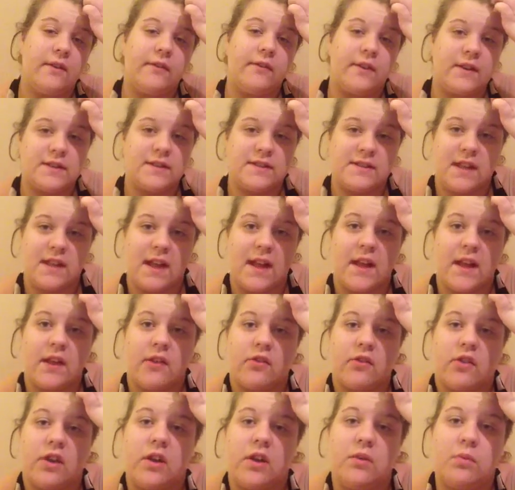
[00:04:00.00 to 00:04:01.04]
the first day He
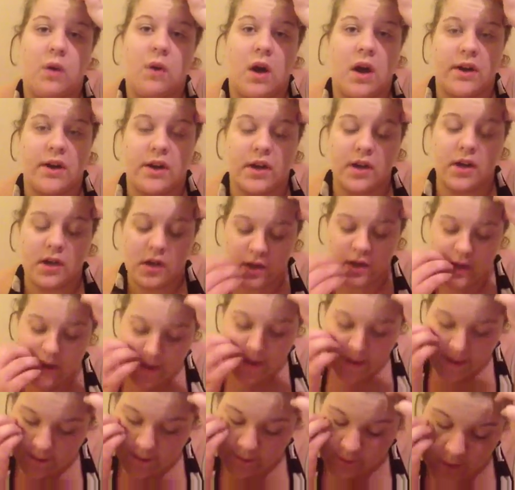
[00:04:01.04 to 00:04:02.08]
created water
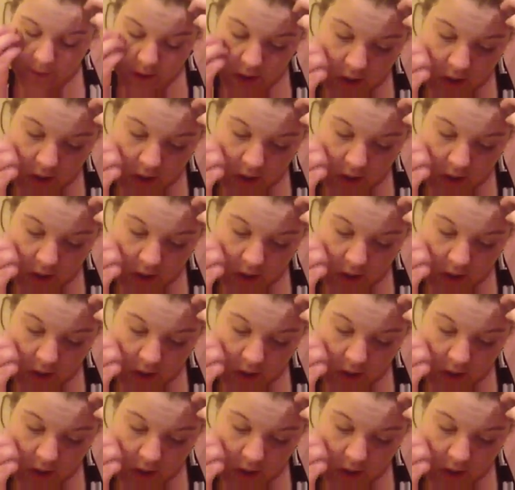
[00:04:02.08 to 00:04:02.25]
and